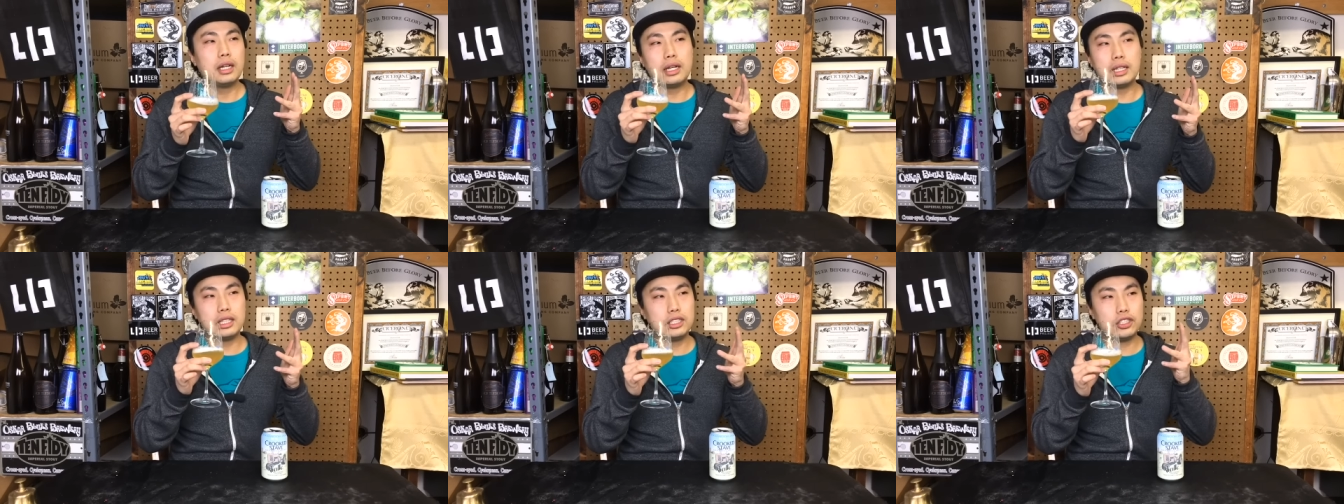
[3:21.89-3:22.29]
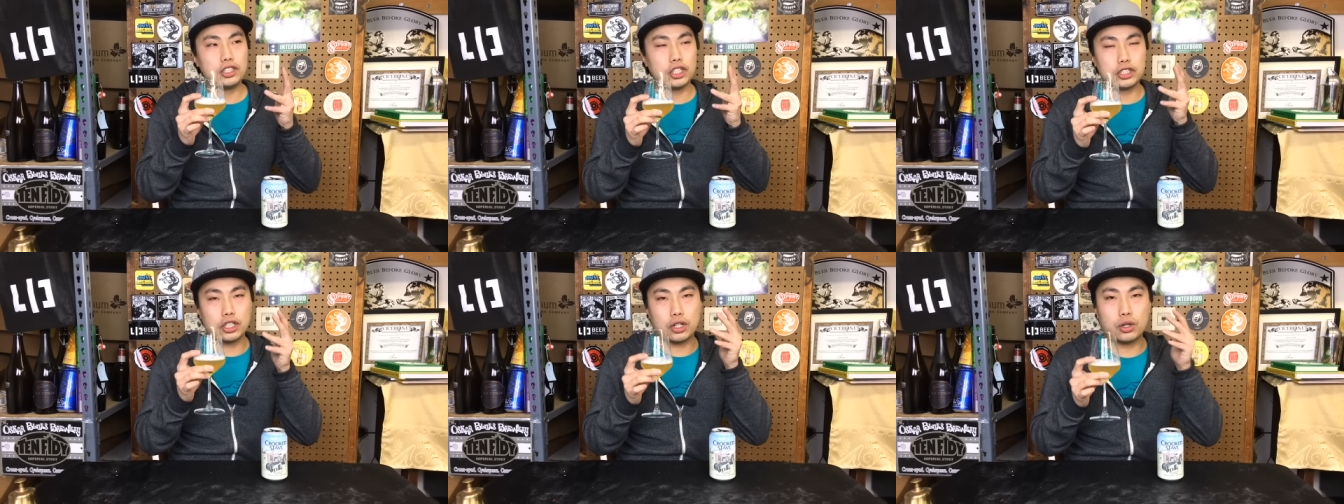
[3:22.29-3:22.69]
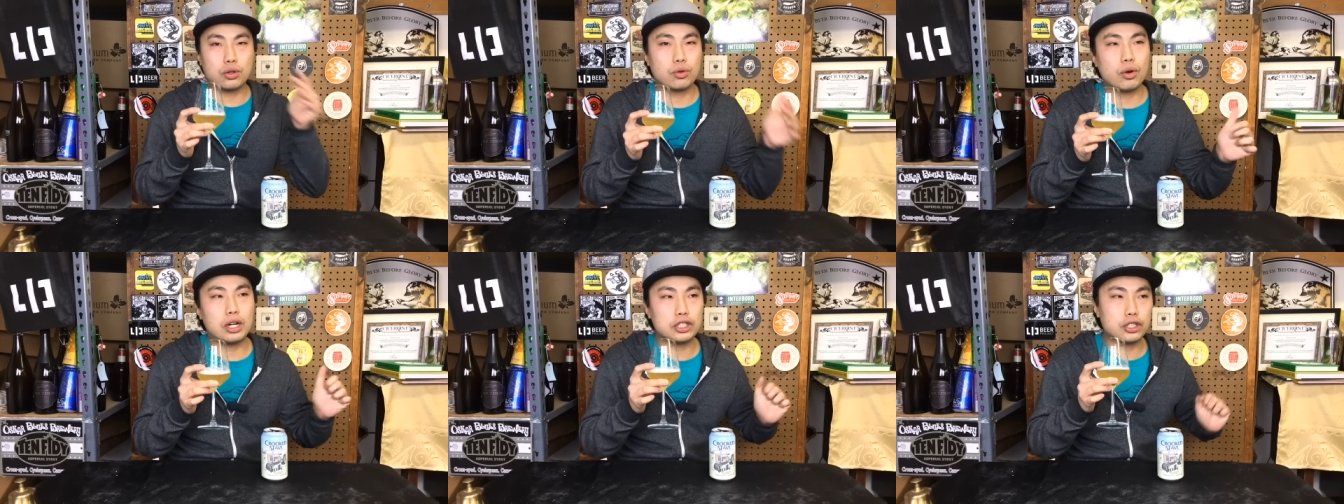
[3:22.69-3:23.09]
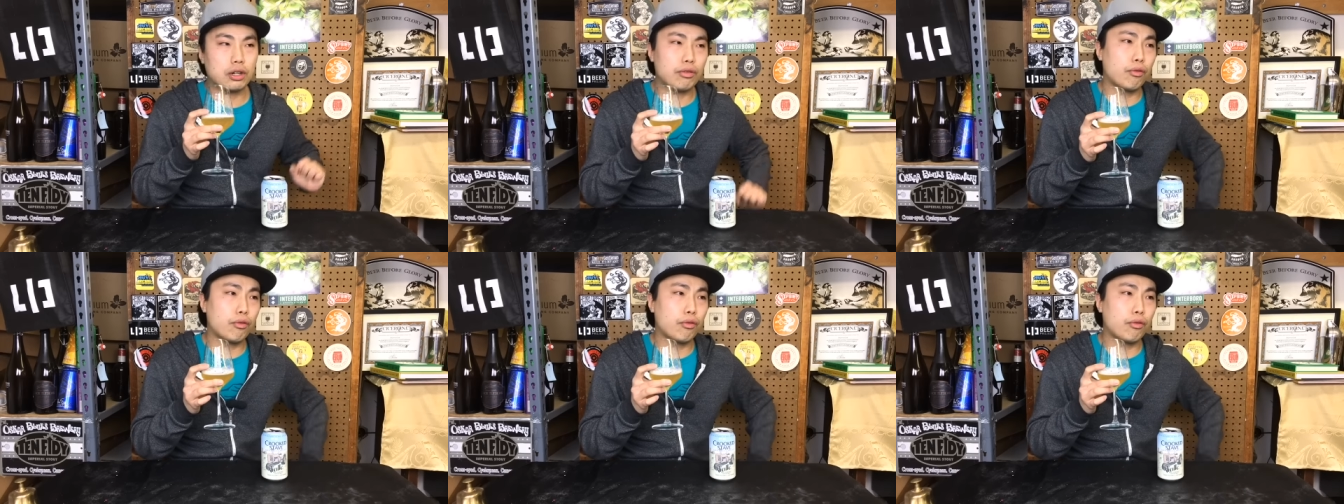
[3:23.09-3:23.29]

This is just a crusher and